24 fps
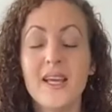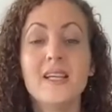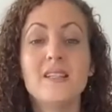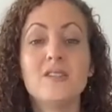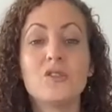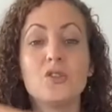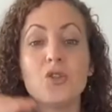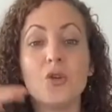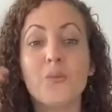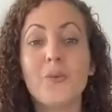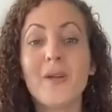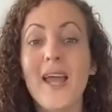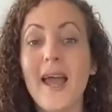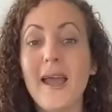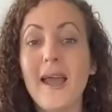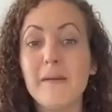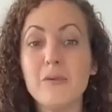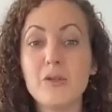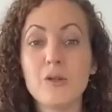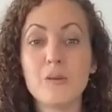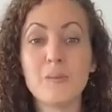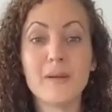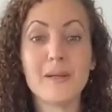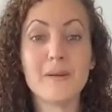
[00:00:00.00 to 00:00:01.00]
So we're
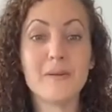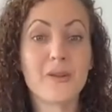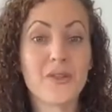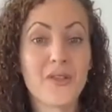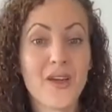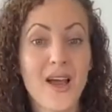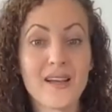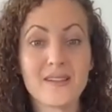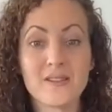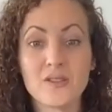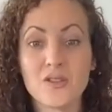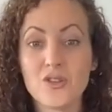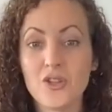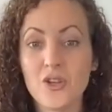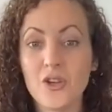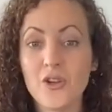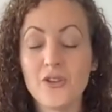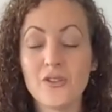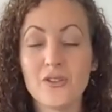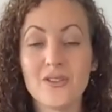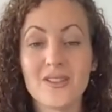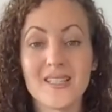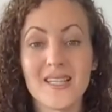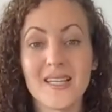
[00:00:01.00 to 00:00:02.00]
able to be with the
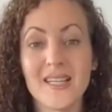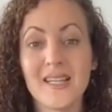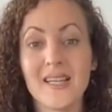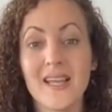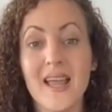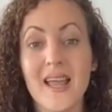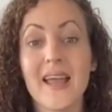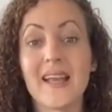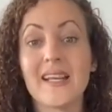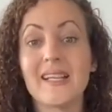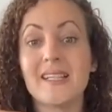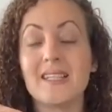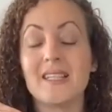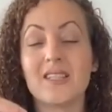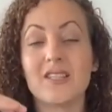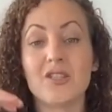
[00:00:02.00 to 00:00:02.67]
uncertainty and